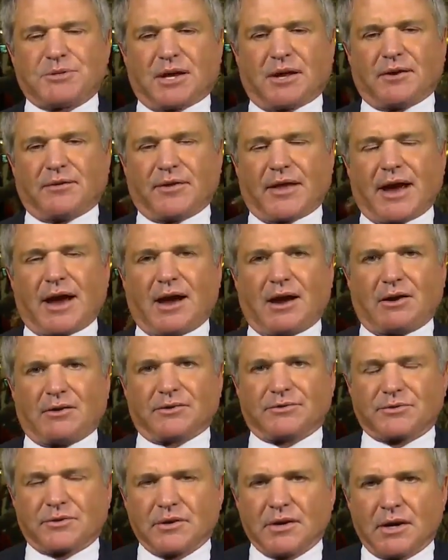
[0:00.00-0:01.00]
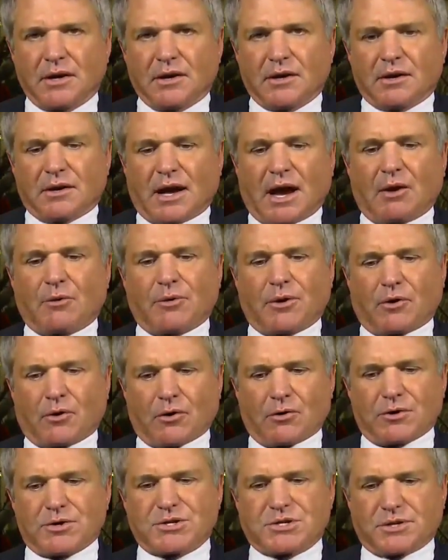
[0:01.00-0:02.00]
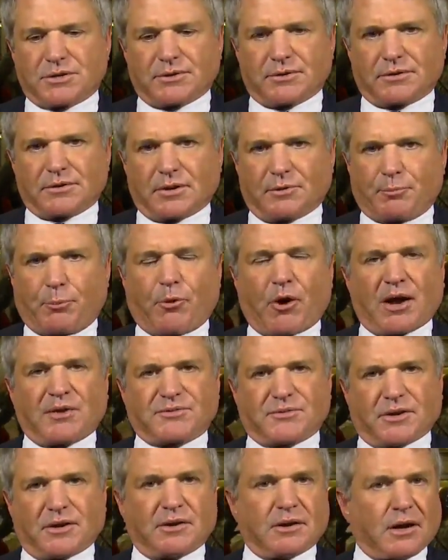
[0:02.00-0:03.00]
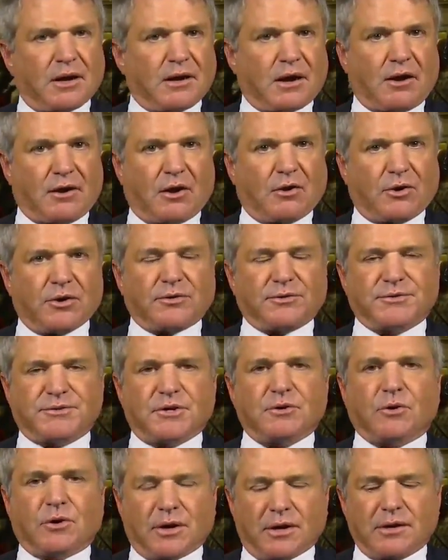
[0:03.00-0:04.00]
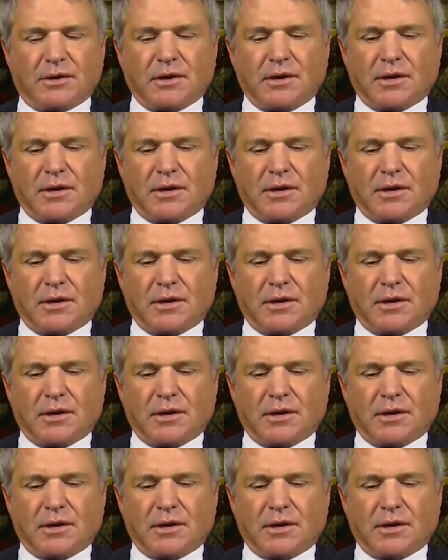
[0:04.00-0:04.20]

done in the House, I would urge the president, and I know he'll do it,